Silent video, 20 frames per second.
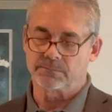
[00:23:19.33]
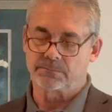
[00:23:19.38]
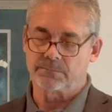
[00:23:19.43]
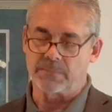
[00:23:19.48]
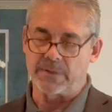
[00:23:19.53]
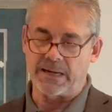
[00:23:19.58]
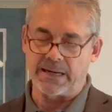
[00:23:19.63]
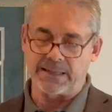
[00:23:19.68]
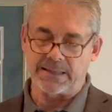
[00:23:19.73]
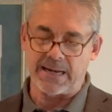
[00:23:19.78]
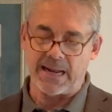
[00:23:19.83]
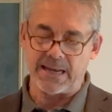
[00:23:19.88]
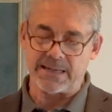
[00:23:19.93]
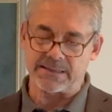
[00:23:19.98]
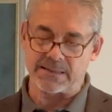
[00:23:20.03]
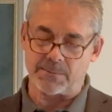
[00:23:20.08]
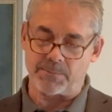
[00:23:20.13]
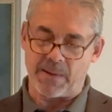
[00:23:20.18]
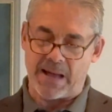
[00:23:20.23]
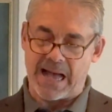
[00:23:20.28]
Many days
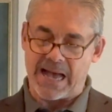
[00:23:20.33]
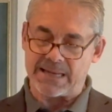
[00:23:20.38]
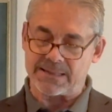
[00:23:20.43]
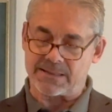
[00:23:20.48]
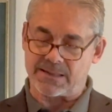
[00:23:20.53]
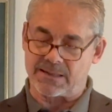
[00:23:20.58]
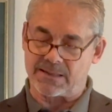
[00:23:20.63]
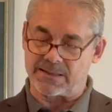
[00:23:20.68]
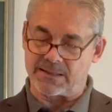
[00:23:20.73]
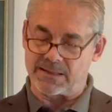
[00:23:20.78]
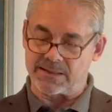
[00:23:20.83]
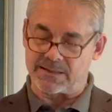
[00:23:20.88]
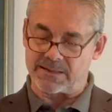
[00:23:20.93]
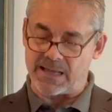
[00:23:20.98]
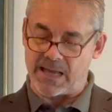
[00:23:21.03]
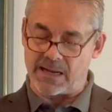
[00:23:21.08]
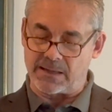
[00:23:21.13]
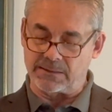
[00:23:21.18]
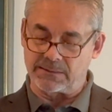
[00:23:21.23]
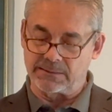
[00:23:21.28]
had passed since
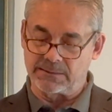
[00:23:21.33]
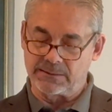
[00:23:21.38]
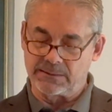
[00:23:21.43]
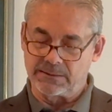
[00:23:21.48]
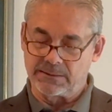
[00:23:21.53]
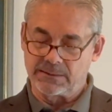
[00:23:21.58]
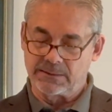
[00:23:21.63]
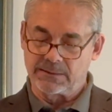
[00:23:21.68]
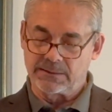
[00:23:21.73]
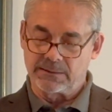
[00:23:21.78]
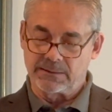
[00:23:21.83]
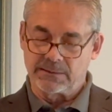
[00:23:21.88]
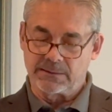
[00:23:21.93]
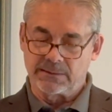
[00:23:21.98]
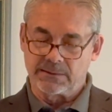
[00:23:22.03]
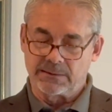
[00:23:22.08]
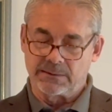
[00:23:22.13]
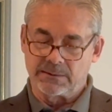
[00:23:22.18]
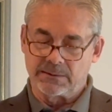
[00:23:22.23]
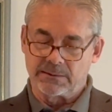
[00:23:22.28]
then,
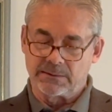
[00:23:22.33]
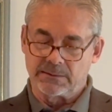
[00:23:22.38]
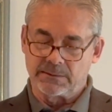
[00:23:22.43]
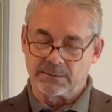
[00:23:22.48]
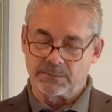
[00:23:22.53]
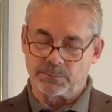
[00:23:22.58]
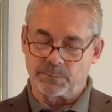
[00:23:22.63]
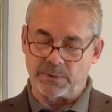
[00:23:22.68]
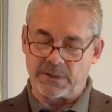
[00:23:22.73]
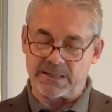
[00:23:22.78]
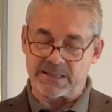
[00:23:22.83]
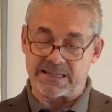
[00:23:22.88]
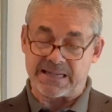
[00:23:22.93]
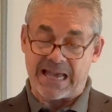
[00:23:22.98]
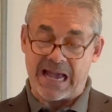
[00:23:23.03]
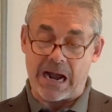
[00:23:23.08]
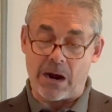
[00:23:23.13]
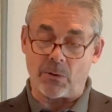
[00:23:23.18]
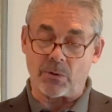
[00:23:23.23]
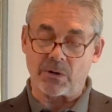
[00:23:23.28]
but his
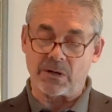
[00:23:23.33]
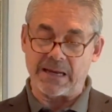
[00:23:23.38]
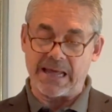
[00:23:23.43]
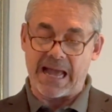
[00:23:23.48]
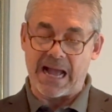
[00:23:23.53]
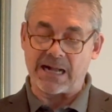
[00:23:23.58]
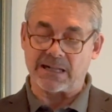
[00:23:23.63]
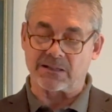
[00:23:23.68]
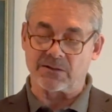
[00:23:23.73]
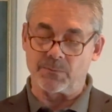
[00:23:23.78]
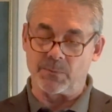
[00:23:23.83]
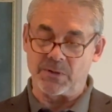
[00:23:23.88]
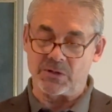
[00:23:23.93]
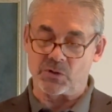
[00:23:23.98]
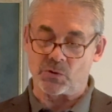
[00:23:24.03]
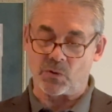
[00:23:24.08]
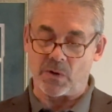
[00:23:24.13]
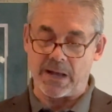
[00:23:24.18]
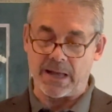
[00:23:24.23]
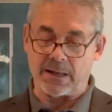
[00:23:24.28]
cowardly act of
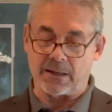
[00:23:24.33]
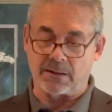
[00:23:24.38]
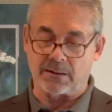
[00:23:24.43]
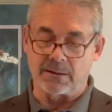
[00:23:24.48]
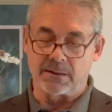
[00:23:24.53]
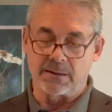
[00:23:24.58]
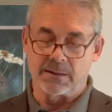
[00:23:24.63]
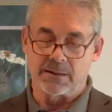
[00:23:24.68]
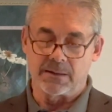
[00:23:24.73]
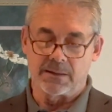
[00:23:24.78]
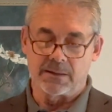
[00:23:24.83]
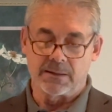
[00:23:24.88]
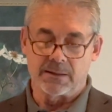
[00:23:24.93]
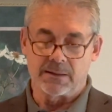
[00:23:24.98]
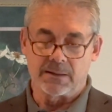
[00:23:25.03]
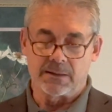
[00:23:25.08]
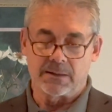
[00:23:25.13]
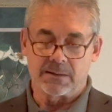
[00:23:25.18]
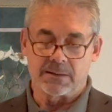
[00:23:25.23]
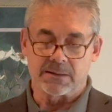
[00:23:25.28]
betrayal
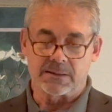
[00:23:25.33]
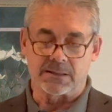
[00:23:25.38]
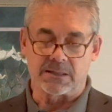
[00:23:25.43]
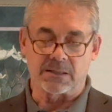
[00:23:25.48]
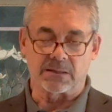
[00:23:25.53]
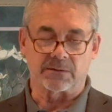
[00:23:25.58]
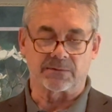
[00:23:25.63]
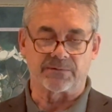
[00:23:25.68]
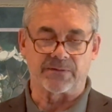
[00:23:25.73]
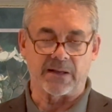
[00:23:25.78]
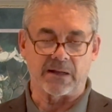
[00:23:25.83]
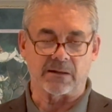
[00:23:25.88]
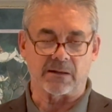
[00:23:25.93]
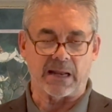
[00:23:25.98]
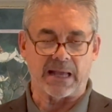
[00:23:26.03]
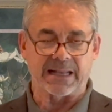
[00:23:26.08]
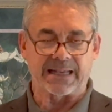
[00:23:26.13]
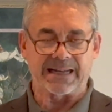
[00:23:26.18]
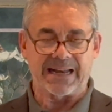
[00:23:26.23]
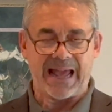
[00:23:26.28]
still felt
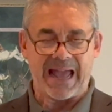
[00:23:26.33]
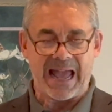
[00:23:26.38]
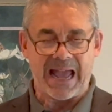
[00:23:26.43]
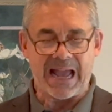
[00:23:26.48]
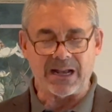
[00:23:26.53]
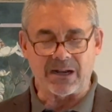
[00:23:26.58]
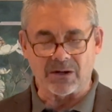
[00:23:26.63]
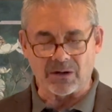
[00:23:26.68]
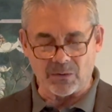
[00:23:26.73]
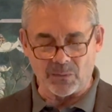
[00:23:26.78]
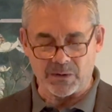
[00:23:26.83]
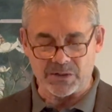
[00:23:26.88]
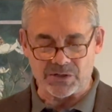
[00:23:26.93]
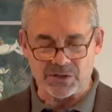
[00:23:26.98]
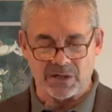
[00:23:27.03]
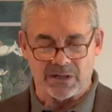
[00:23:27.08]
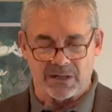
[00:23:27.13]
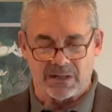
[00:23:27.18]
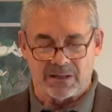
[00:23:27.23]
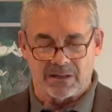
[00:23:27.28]
like an anchor which
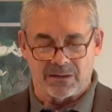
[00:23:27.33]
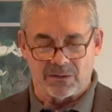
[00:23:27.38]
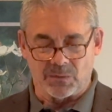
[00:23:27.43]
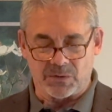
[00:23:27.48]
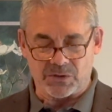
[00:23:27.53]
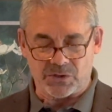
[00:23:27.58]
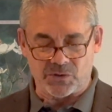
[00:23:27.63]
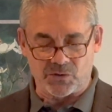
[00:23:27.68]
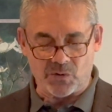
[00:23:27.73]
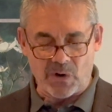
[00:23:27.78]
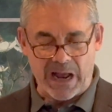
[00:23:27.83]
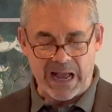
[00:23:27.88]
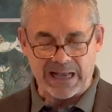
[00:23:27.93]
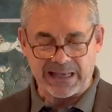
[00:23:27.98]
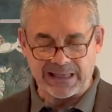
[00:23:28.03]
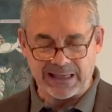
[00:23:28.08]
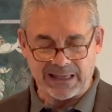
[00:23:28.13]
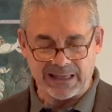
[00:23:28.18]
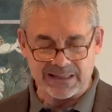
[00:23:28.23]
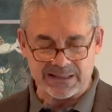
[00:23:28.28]
was
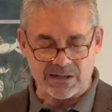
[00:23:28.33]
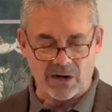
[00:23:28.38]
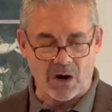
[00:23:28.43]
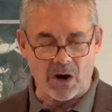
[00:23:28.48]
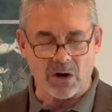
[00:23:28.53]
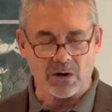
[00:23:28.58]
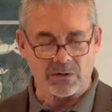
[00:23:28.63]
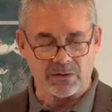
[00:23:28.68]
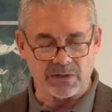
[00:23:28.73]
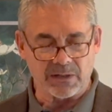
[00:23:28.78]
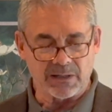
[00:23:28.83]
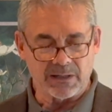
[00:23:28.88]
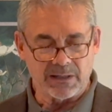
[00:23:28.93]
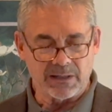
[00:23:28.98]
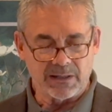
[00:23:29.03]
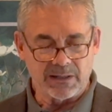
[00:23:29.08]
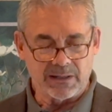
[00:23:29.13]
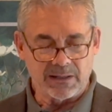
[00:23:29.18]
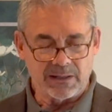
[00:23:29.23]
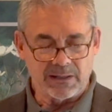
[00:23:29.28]
dragging his heart
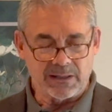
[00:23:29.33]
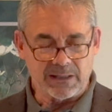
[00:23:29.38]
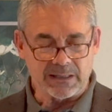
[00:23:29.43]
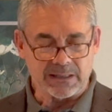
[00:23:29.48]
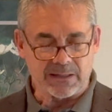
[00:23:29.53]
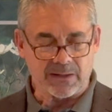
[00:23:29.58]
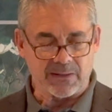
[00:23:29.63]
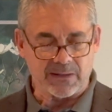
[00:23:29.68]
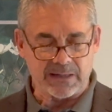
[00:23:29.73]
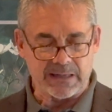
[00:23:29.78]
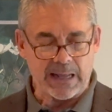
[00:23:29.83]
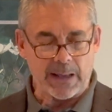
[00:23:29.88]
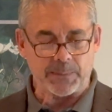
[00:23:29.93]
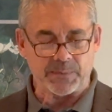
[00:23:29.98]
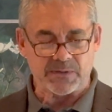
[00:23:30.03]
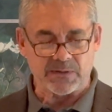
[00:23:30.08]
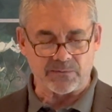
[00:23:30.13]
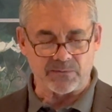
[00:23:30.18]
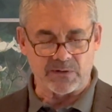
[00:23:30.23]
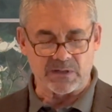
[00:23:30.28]
into the
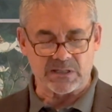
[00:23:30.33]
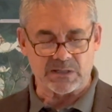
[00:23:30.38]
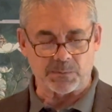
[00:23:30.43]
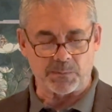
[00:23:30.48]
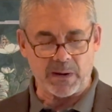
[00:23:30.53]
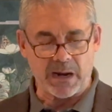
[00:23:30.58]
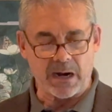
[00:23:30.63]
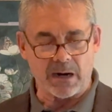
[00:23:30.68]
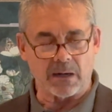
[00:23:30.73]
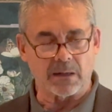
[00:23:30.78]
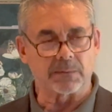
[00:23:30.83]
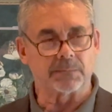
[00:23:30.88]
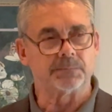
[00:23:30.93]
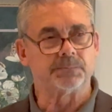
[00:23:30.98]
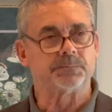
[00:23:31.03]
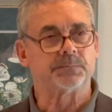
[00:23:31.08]
depths of despair.